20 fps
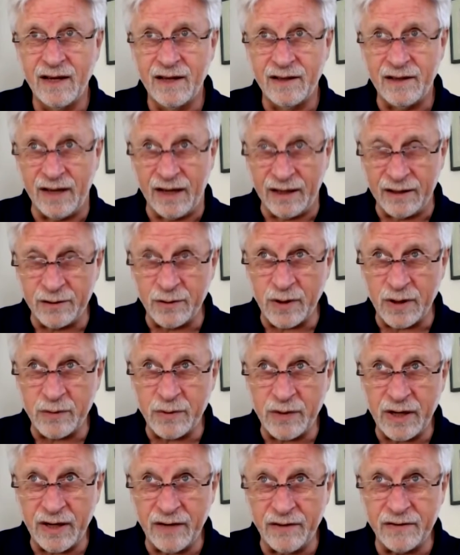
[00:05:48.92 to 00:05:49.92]
The other one
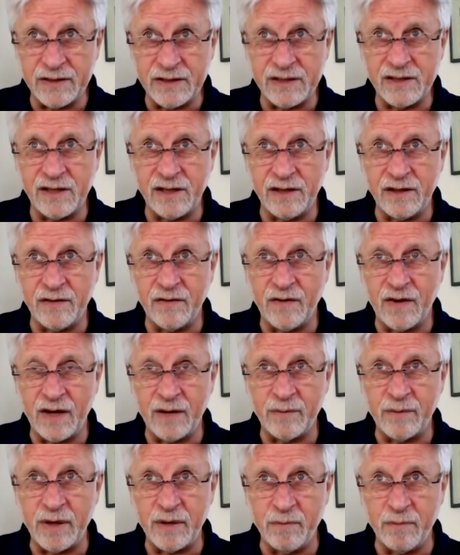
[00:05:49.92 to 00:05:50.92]
we have is the
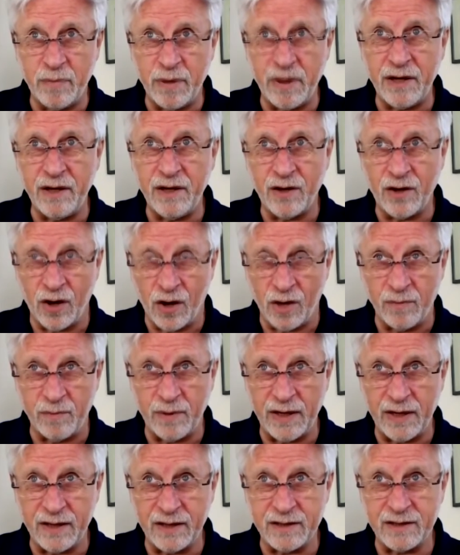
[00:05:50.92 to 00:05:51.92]
vitamin B
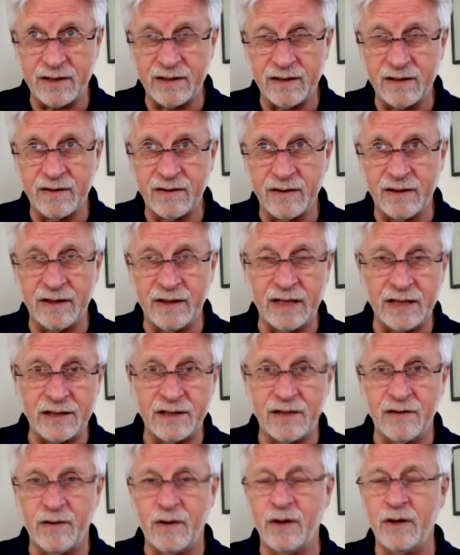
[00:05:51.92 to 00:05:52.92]
complex, and that's
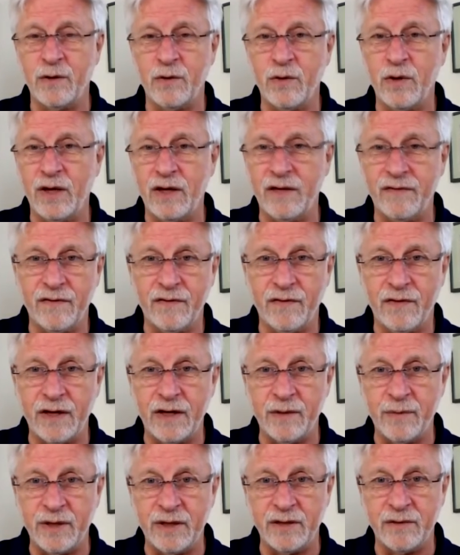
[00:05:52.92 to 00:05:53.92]
the one,
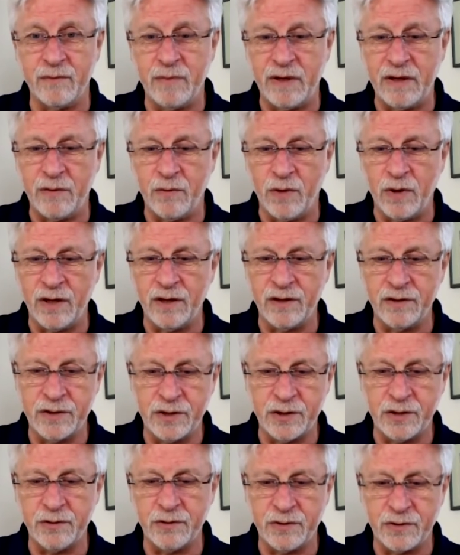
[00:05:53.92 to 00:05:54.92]
vitamin B1,
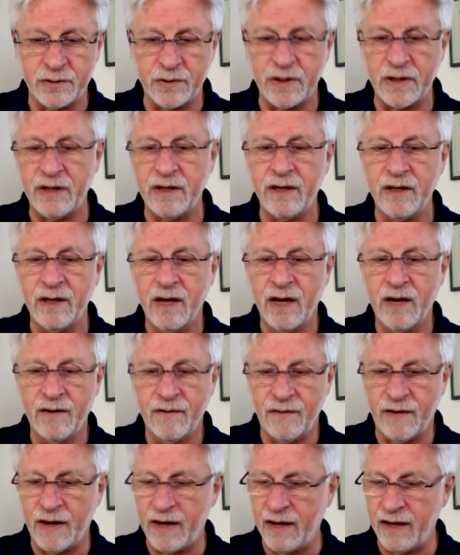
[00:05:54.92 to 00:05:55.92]
2, 3,
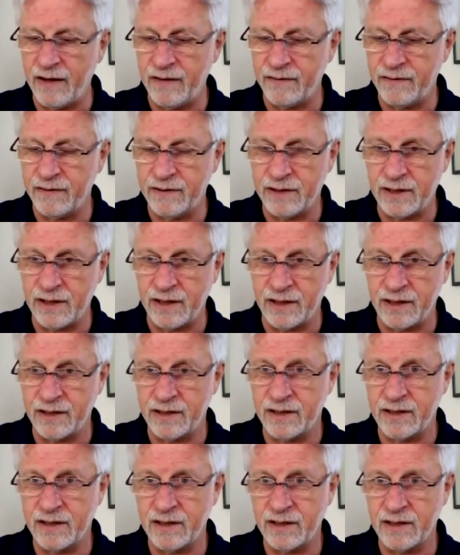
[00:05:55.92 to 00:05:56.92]
5,
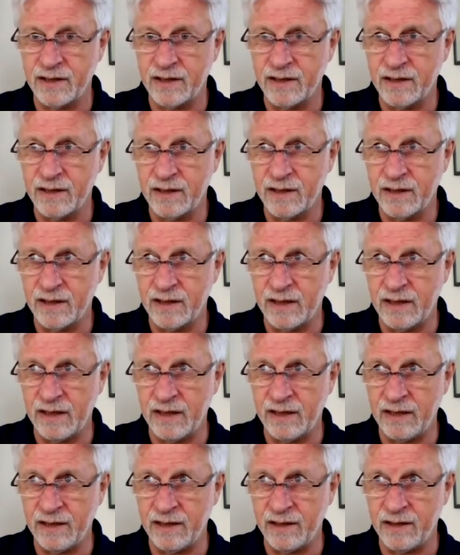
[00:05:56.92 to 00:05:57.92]
6,
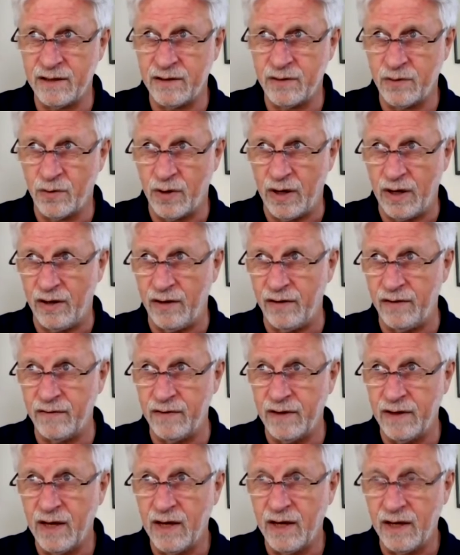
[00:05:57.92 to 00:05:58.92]
and 12,
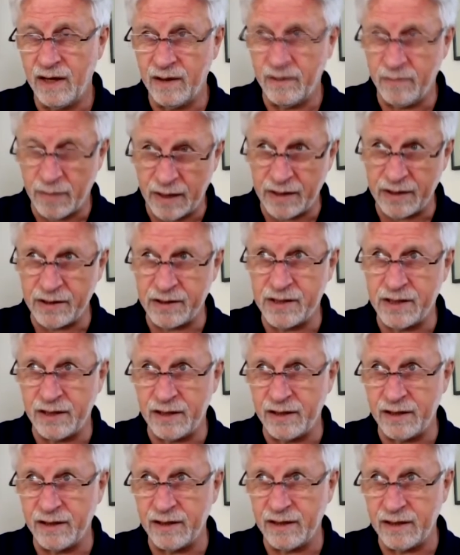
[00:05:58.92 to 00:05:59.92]
and
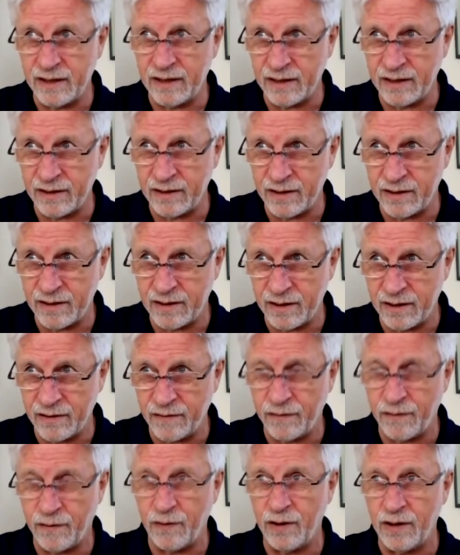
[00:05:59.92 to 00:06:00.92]
biotin and
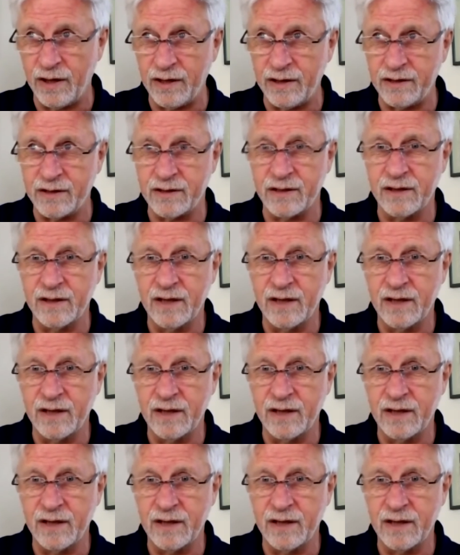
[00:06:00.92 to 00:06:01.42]
folate.